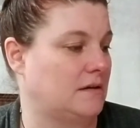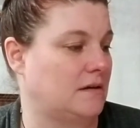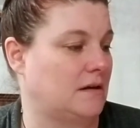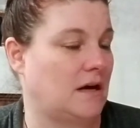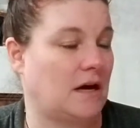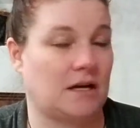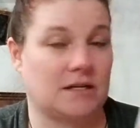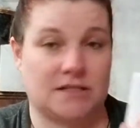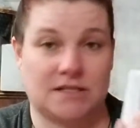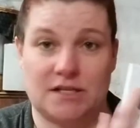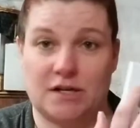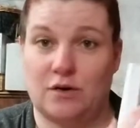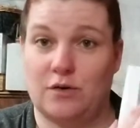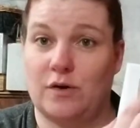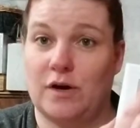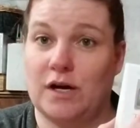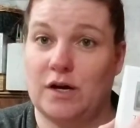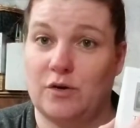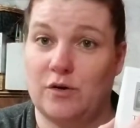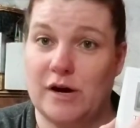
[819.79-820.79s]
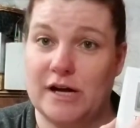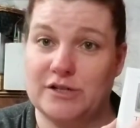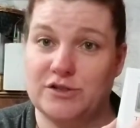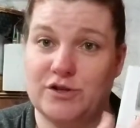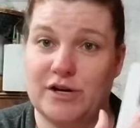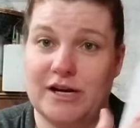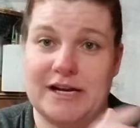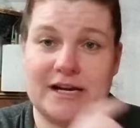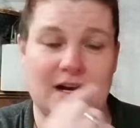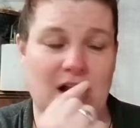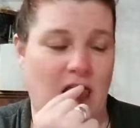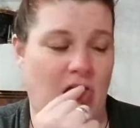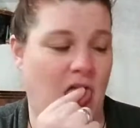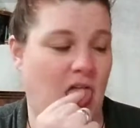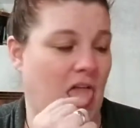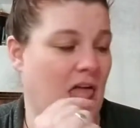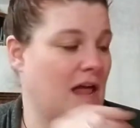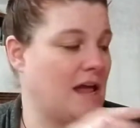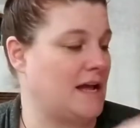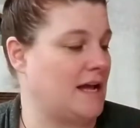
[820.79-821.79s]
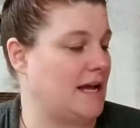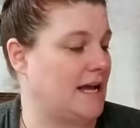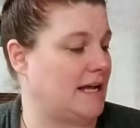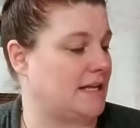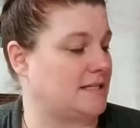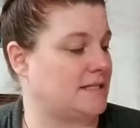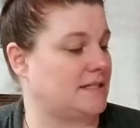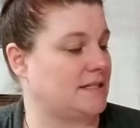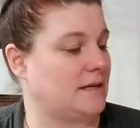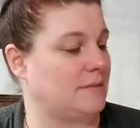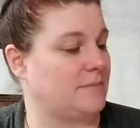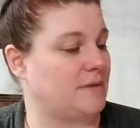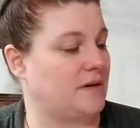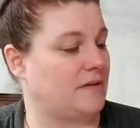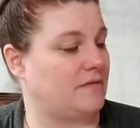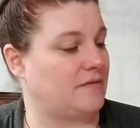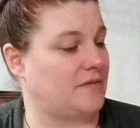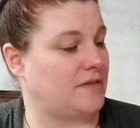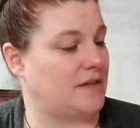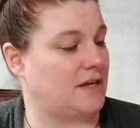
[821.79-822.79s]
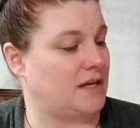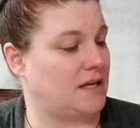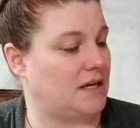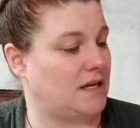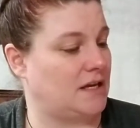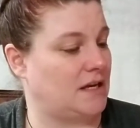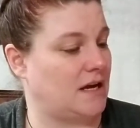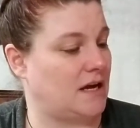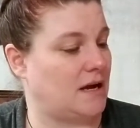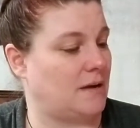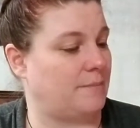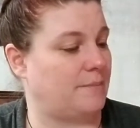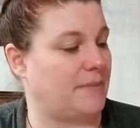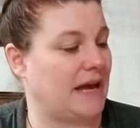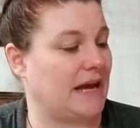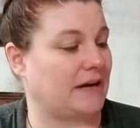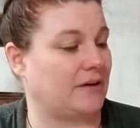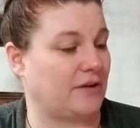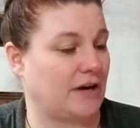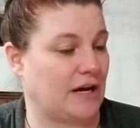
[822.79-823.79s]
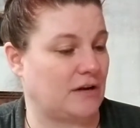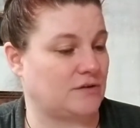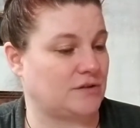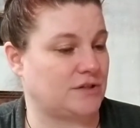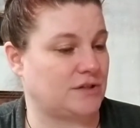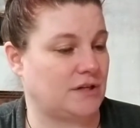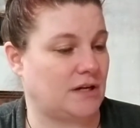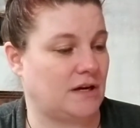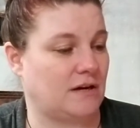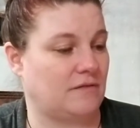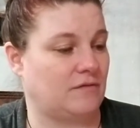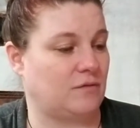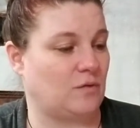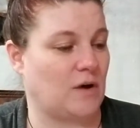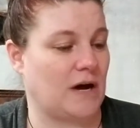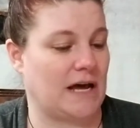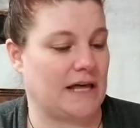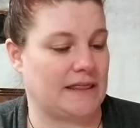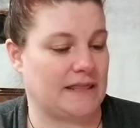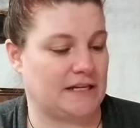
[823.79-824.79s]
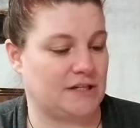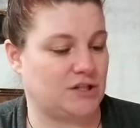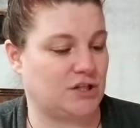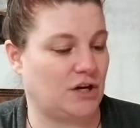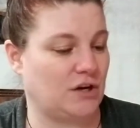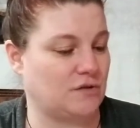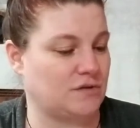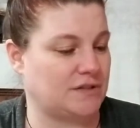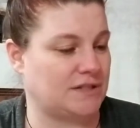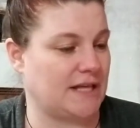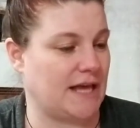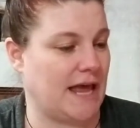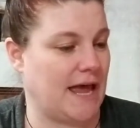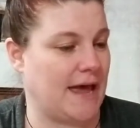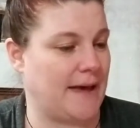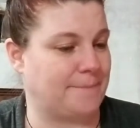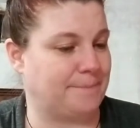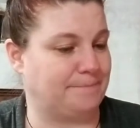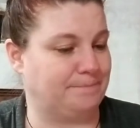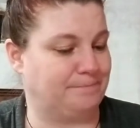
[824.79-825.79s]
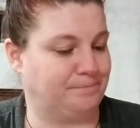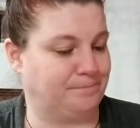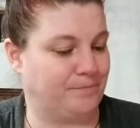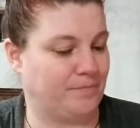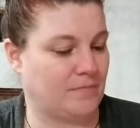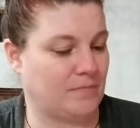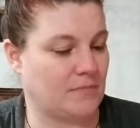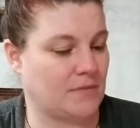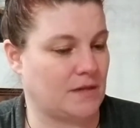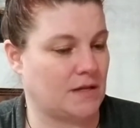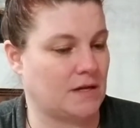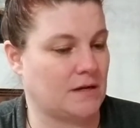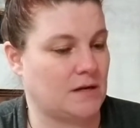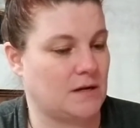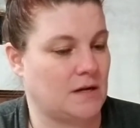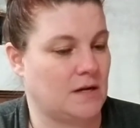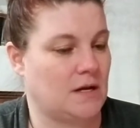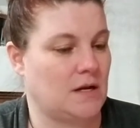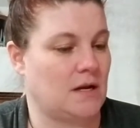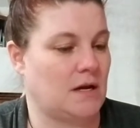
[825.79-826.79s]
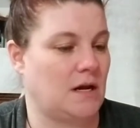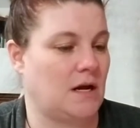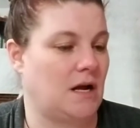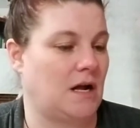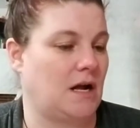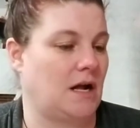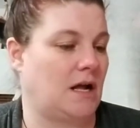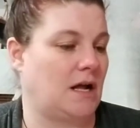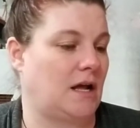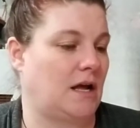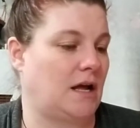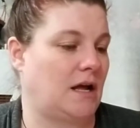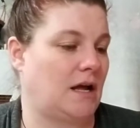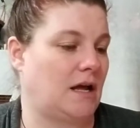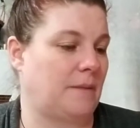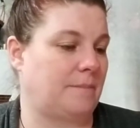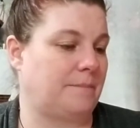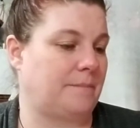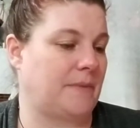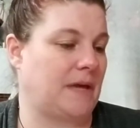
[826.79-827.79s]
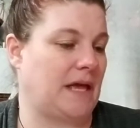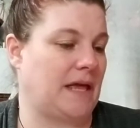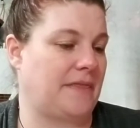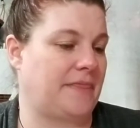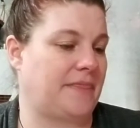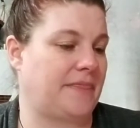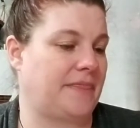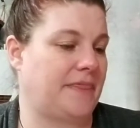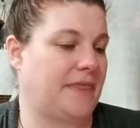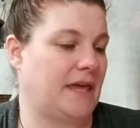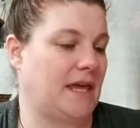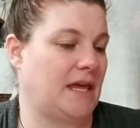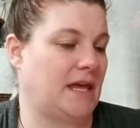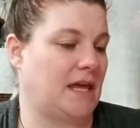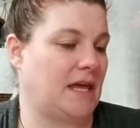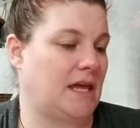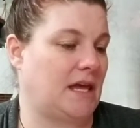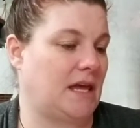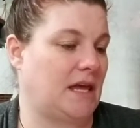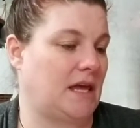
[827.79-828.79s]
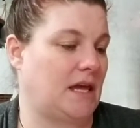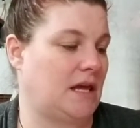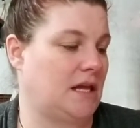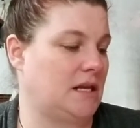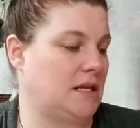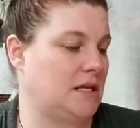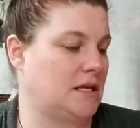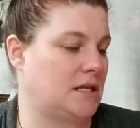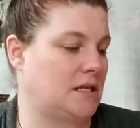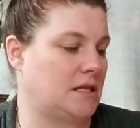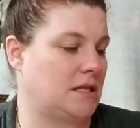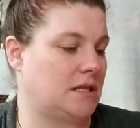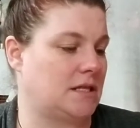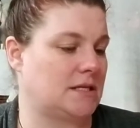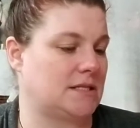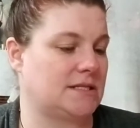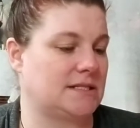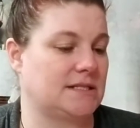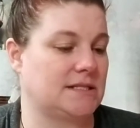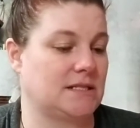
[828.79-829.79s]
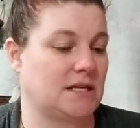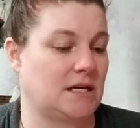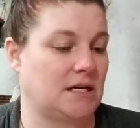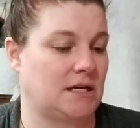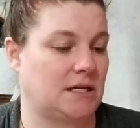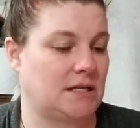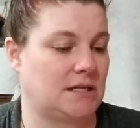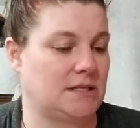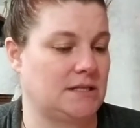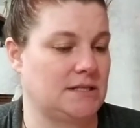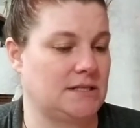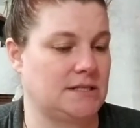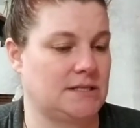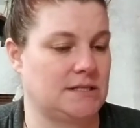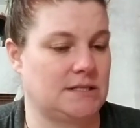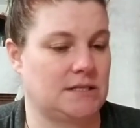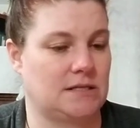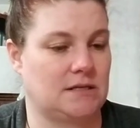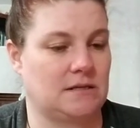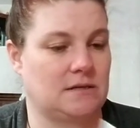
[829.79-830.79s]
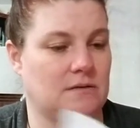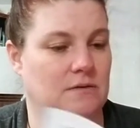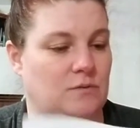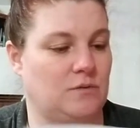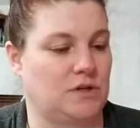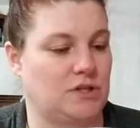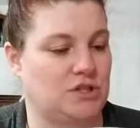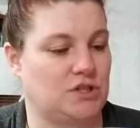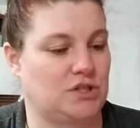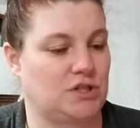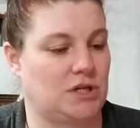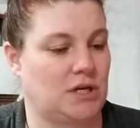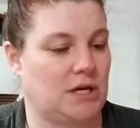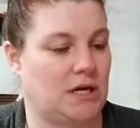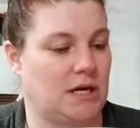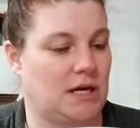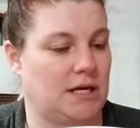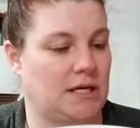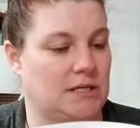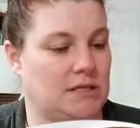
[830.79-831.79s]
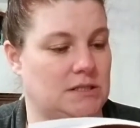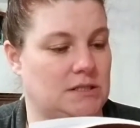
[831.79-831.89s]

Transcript: also a quatrain, and some of the background of why they chose that. And then the suns, which I